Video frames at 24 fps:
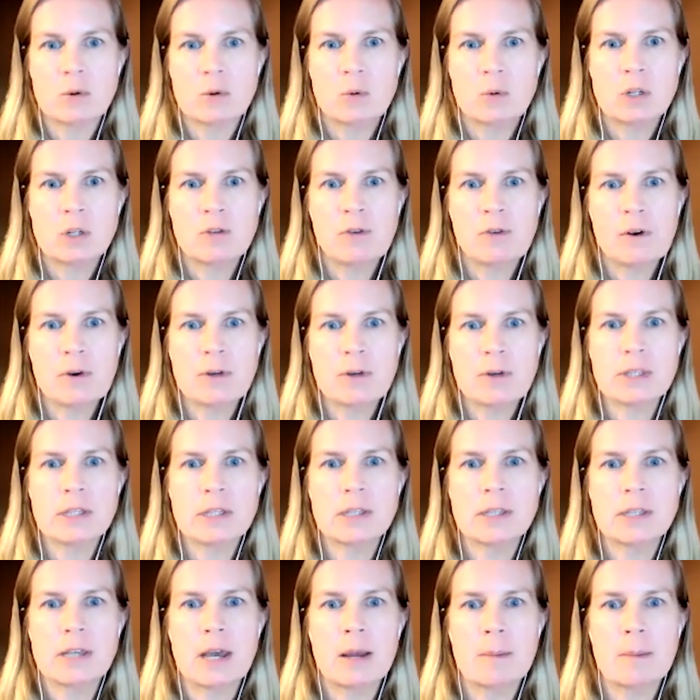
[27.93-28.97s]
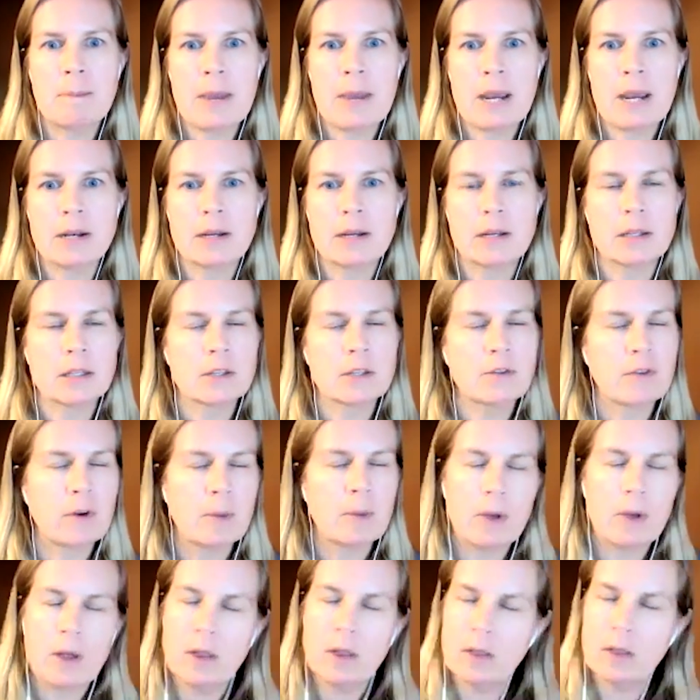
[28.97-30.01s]
which focuses on maintenance from
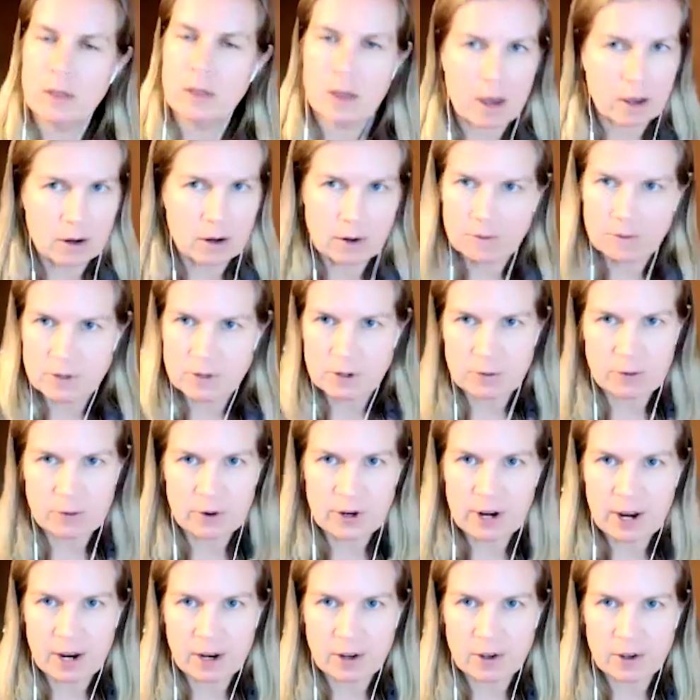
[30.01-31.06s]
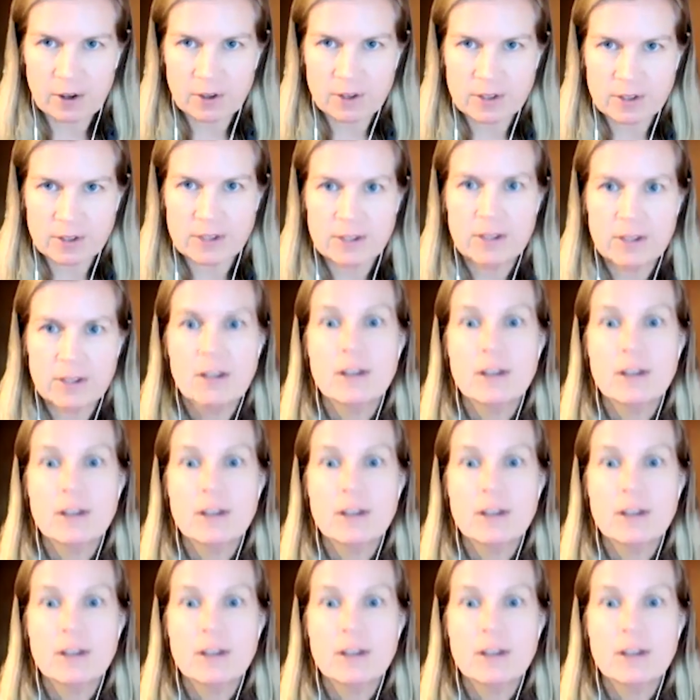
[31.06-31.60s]
a lot of different angles.